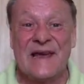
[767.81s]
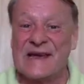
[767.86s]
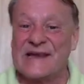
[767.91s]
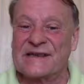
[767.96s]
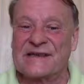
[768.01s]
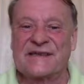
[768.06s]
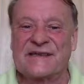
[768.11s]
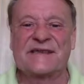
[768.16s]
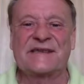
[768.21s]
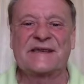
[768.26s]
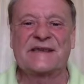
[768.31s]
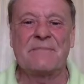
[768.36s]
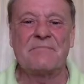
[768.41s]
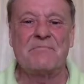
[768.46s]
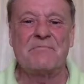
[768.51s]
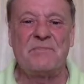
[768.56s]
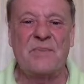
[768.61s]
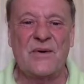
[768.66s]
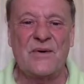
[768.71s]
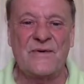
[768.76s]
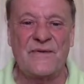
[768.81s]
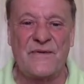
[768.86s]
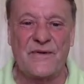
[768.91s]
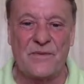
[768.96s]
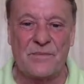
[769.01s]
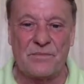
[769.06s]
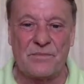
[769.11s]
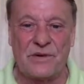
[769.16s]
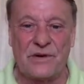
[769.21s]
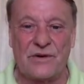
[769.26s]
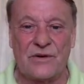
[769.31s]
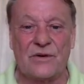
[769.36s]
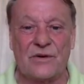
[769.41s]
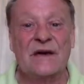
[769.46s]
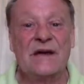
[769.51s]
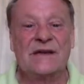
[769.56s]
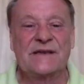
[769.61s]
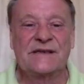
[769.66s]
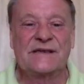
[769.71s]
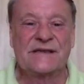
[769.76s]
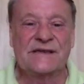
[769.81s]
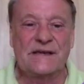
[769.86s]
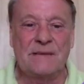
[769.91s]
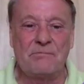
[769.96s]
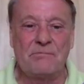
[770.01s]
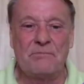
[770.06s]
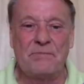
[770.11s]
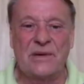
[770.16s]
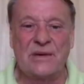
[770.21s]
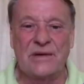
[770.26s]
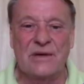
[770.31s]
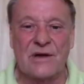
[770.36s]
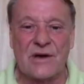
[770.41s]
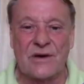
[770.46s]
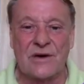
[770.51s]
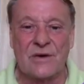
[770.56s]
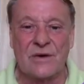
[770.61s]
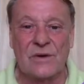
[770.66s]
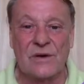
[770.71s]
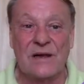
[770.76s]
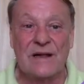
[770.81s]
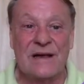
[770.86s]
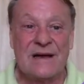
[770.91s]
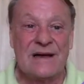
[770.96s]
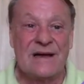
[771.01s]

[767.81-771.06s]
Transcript: Simple football, simple goal,